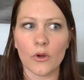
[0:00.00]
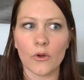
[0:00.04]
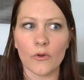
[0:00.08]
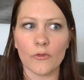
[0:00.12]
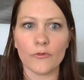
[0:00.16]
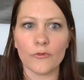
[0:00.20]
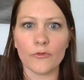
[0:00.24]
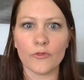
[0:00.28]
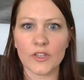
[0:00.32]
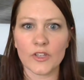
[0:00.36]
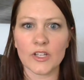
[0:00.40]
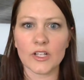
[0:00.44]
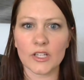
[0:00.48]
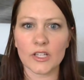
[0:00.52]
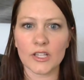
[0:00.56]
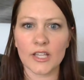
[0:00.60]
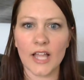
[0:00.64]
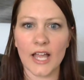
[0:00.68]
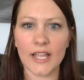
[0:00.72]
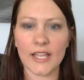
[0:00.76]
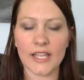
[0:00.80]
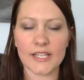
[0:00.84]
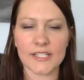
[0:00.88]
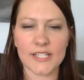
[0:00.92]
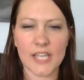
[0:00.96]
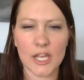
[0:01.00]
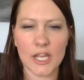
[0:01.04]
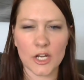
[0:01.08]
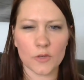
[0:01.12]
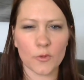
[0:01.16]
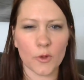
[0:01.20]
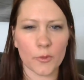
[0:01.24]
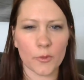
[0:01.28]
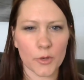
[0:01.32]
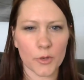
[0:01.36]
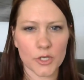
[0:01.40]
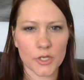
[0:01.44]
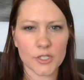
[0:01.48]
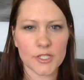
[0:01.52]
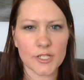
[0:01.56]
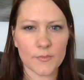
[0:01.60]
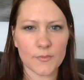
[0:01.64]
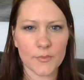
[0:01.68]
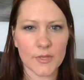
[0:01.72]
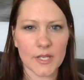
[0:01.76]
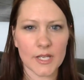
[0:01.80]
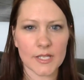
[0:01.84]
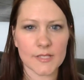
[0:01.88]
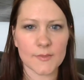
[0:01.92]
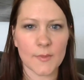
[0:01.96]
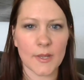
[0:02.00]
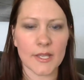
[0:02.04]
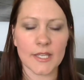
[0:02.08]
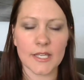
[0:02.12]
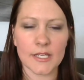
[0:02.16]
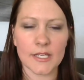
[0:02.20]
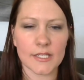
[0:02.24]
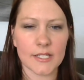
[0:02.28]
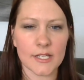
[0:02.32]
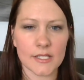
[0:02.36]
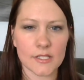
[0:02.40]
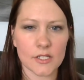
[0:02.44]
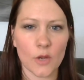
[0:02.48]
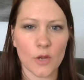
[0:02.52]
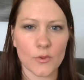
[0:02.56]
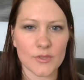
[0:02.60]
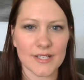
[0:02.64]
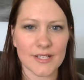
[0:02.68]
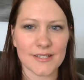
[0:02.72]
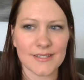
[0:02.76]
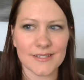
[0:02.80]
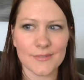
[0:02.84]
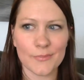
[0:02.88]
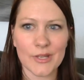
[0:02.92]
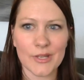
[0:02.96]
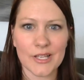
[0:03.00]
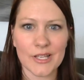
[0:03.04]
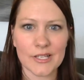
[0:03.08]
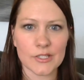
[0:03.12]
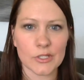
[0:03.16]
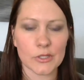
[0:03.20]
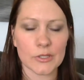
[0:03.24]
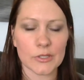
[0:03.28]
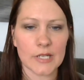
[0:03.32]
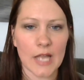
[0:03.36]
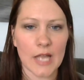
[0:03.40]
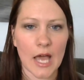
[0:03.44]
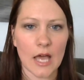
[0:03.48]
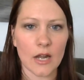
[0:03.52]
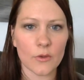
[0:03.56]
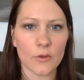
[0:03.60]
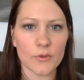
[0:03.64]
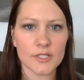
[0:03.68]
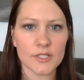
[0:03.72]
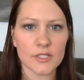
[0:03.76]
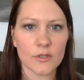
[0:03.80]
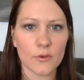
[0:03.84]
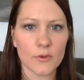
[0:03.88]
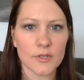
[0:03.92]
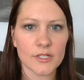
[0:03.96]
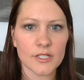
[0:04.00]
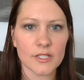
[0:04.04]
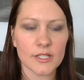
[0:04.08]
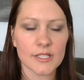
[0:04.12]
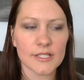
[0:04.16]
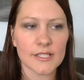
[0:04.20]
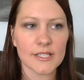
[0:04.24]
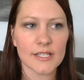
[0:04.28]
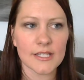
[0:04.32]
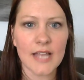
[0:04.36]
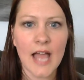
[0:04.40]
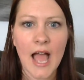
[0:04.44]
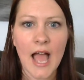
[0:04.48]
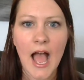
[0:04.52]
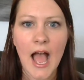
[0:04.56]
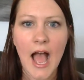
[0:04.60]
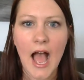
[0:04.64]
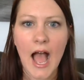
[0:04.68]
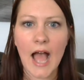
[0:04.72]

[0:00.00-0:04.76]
feel like a terrible person because my kid doesn't always listen because they're not always going to listen.